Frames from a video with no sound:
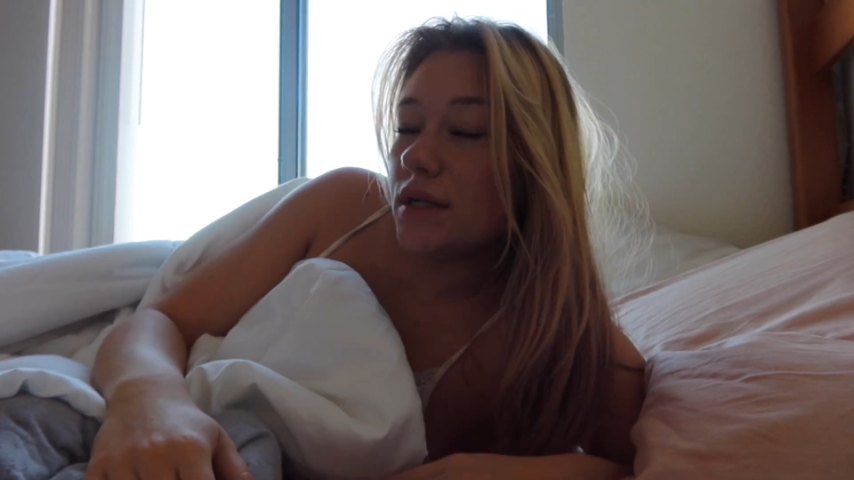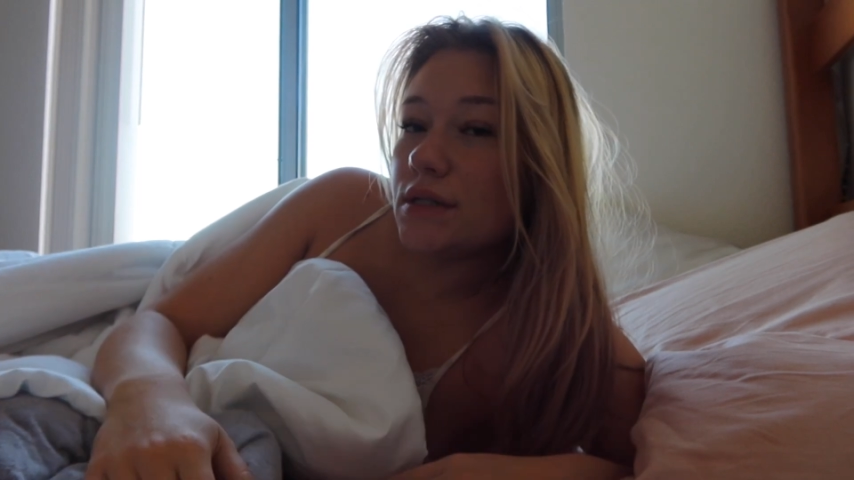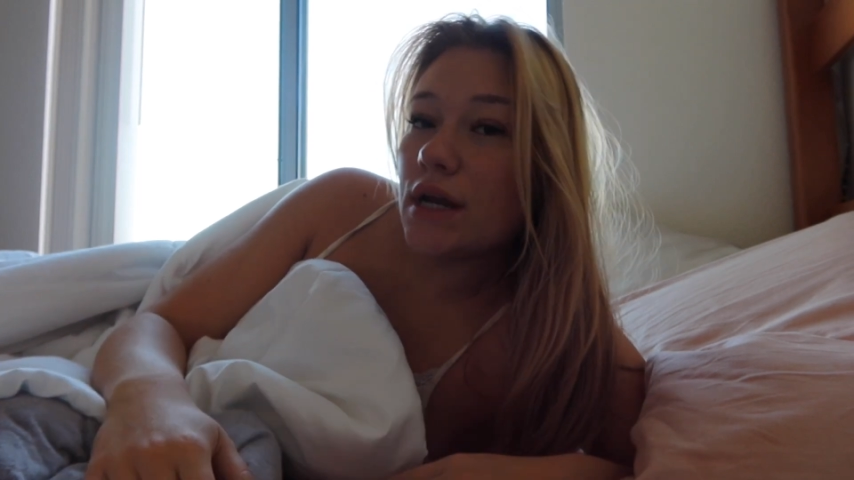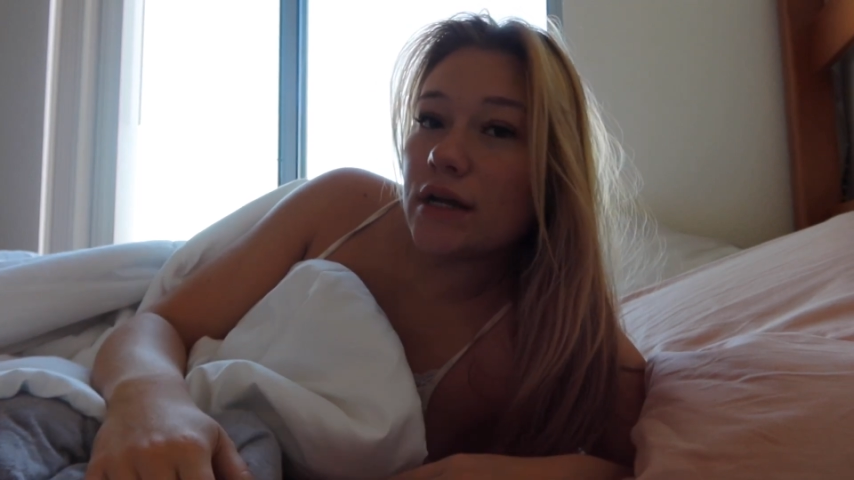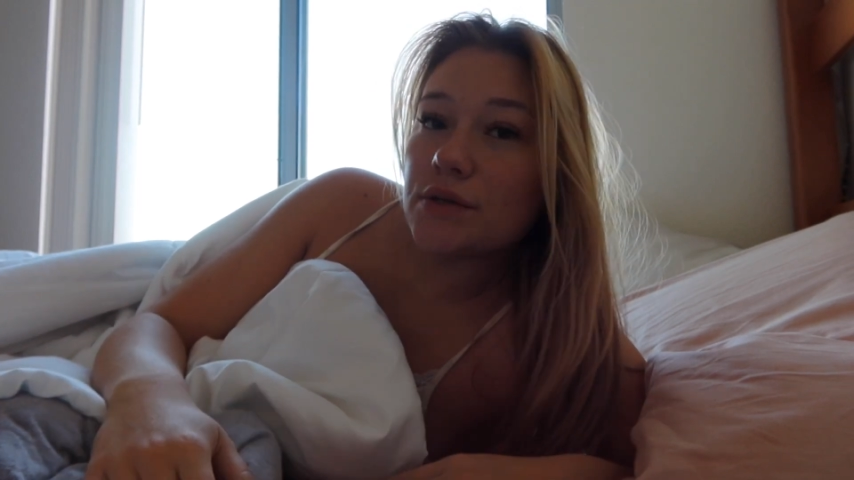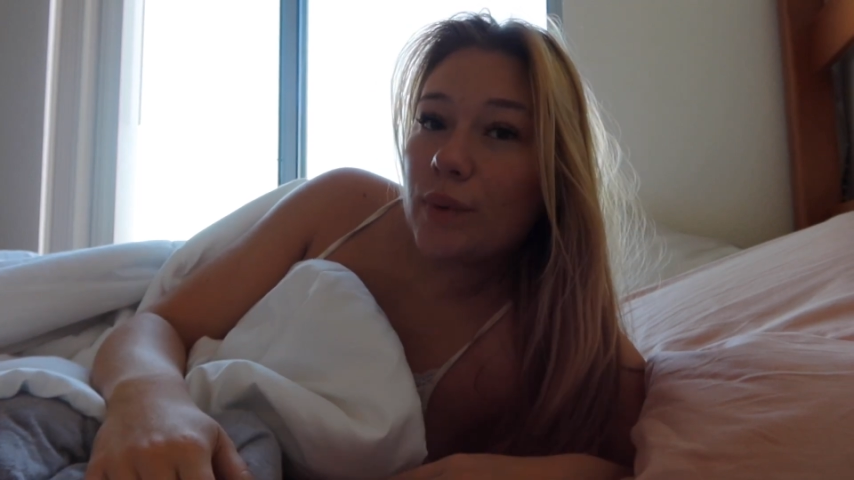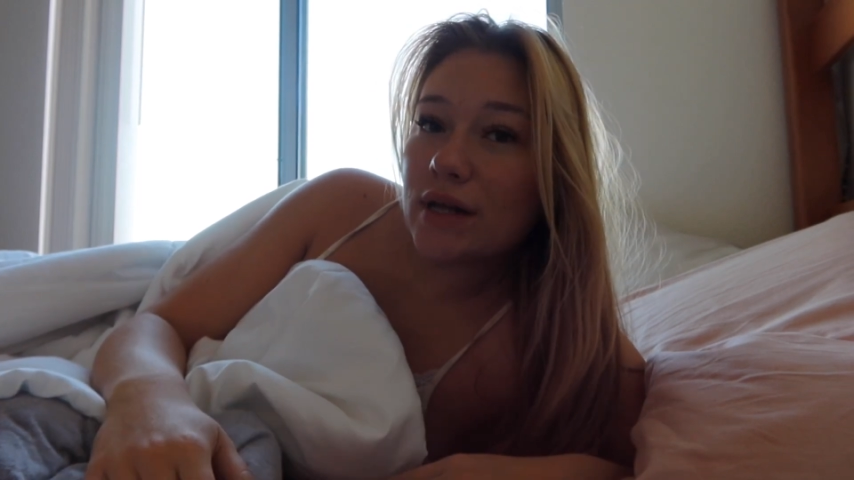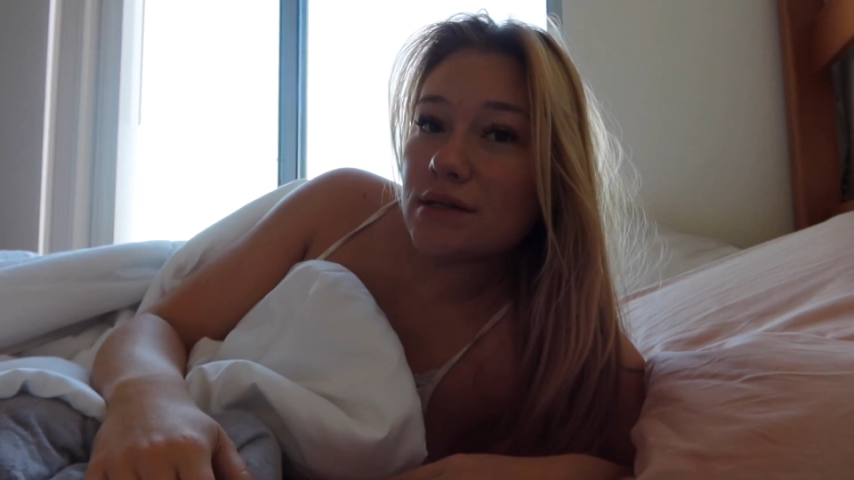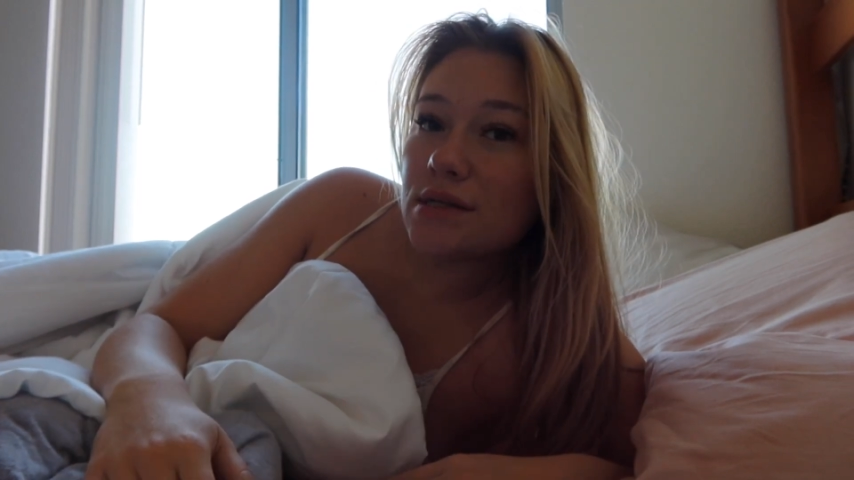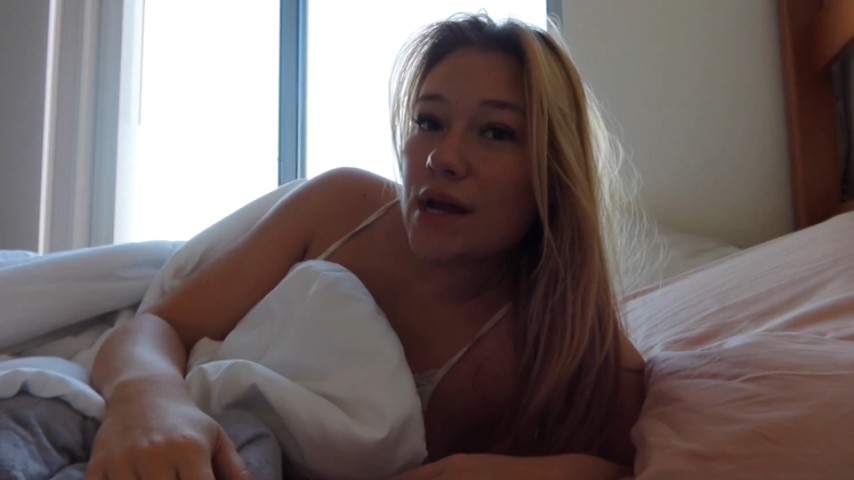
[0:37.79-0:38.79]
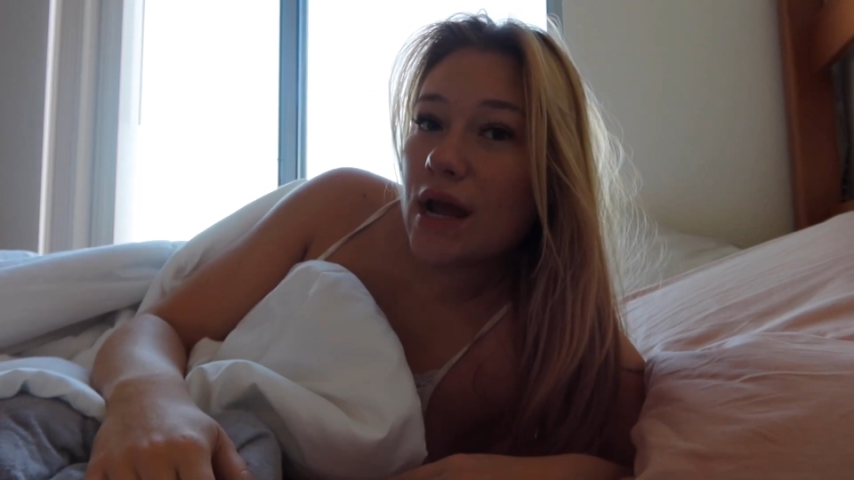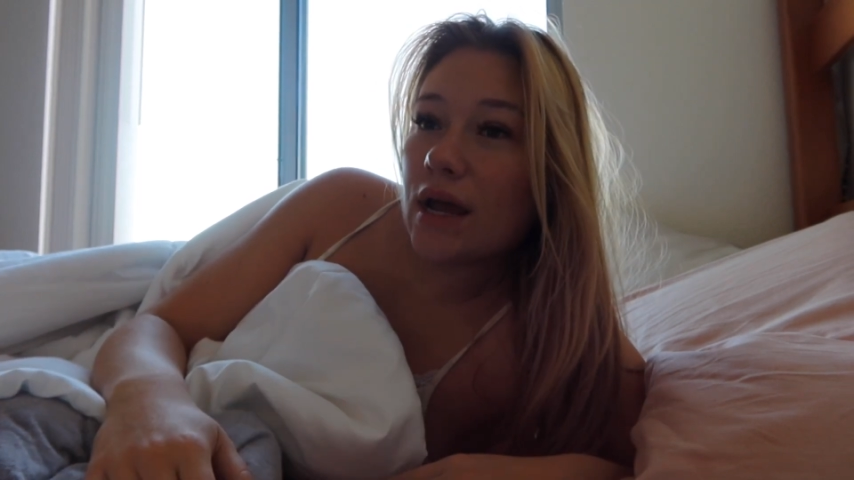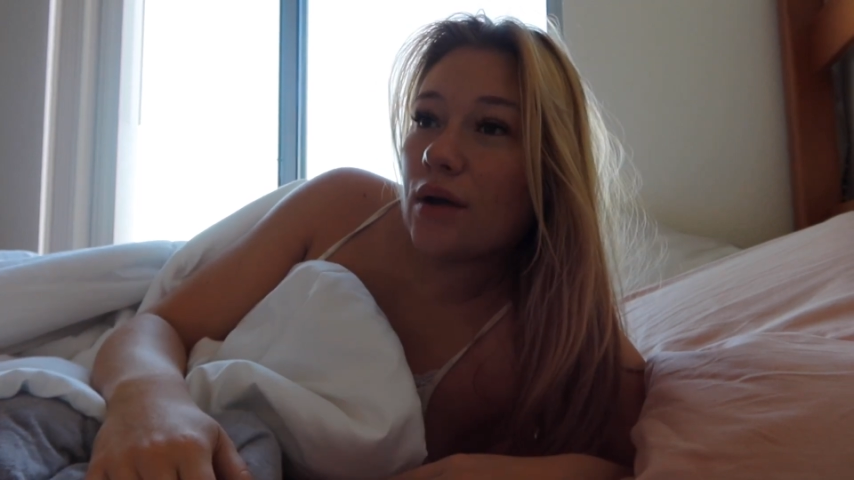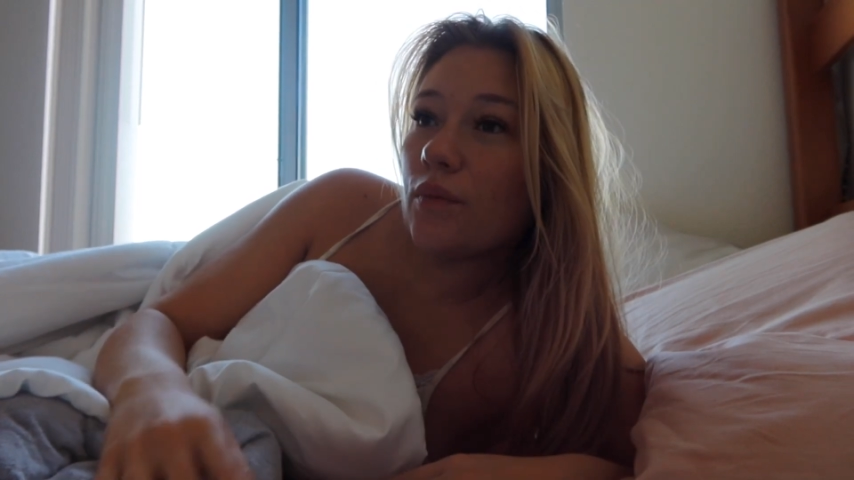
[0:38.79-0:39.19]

Today's Wednesday.